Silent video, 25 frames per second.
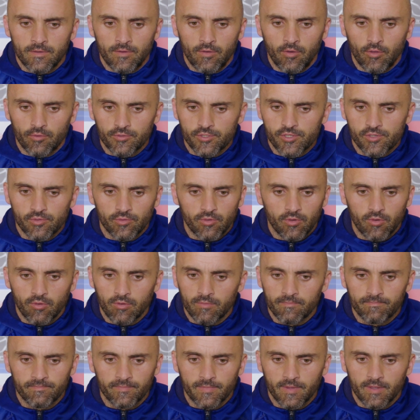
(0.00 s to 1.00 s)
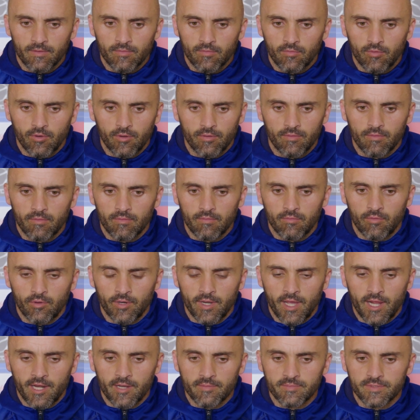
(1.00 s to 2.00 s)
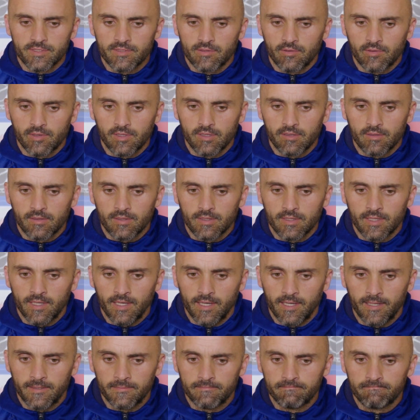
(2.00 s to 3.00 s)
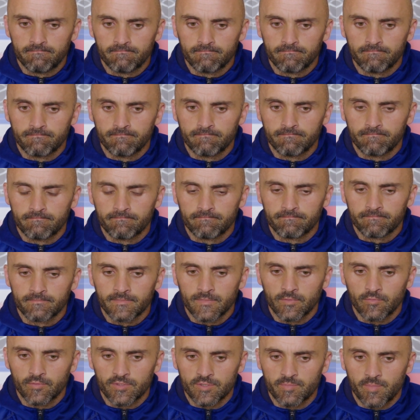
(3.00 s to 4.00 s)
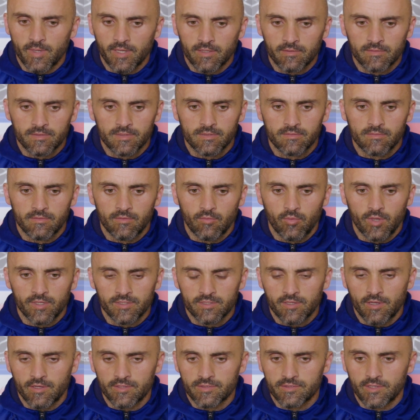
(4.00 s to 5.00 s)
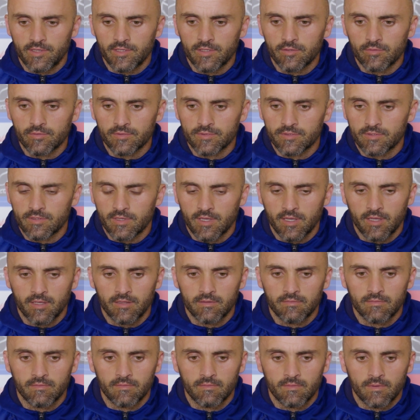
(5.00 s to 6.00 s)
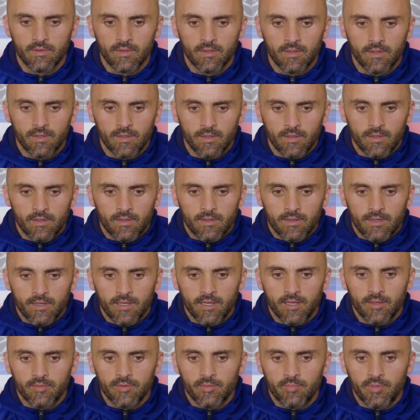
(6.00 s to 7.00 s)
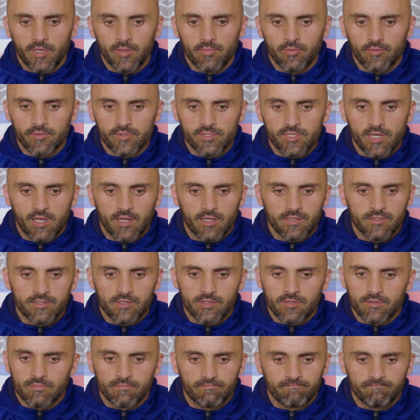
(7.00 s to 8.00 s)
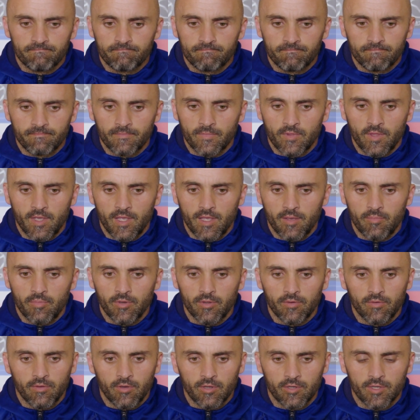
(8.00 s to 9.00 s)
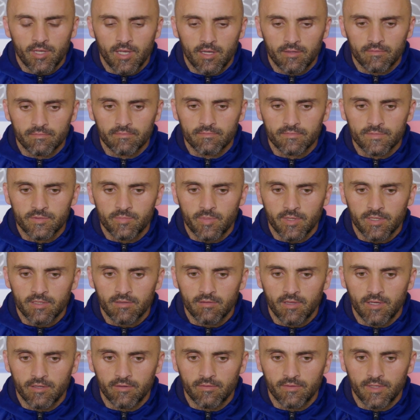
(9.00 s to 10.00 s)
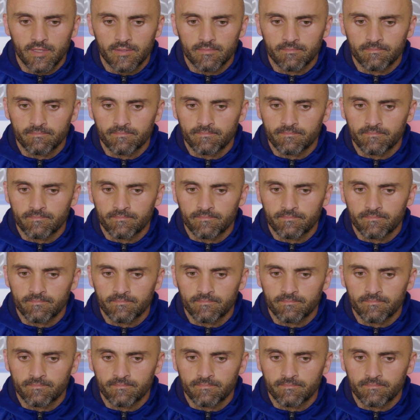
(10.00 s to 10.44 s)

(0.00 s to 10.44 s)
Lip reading: Not sure what Adam's doing. Respect the West Coast Eagles and the people in charge there, but I can't speculate on that.